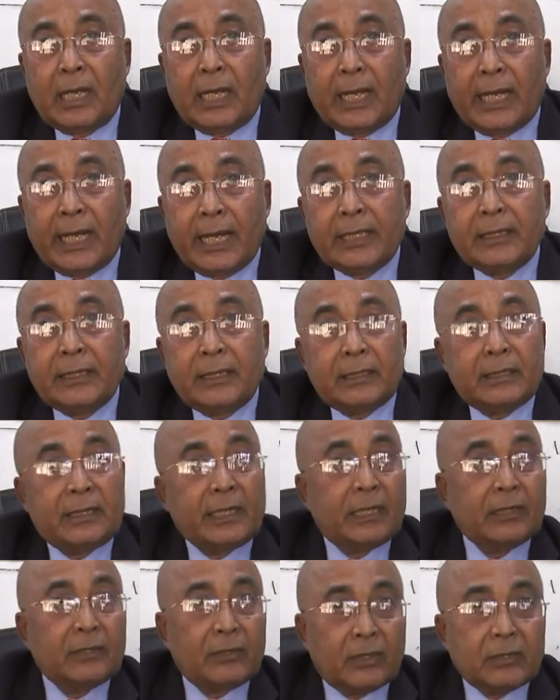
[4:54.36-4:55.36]
and they
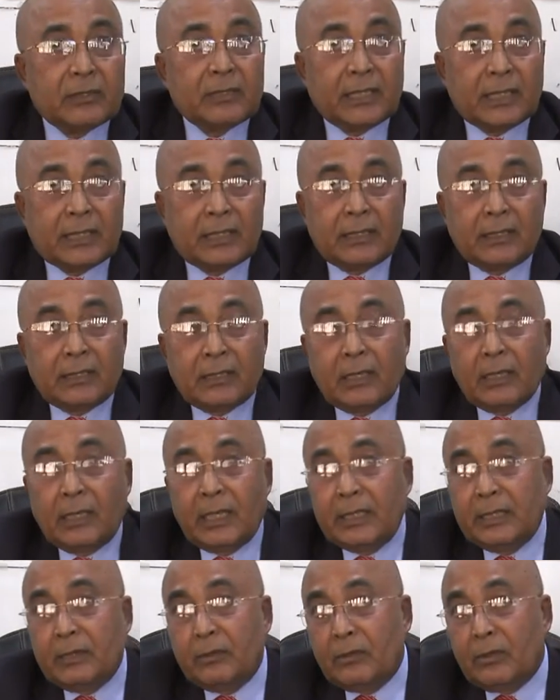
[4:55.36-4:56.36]
are not taking
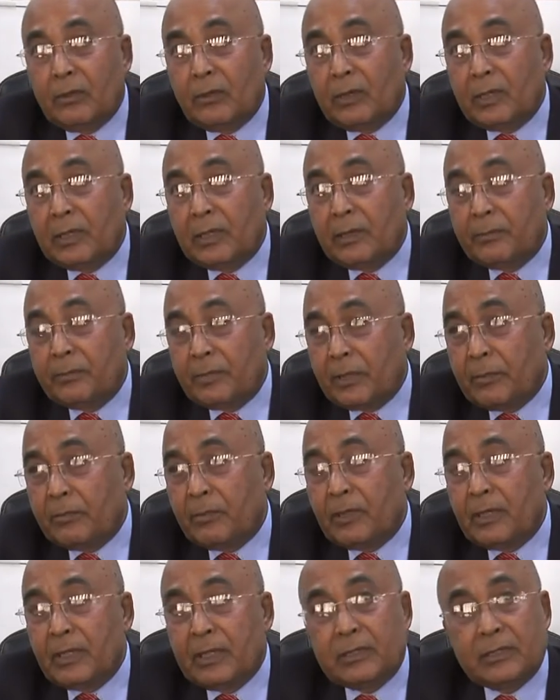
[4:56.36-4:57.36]
and no other
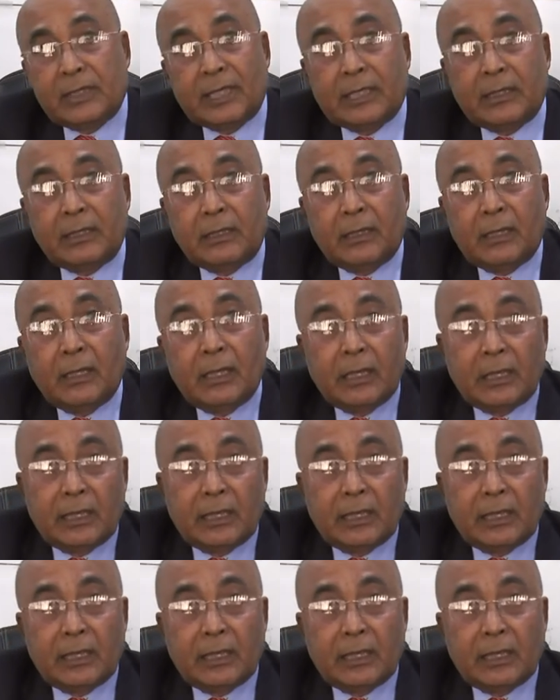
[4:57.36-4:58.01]
people is taking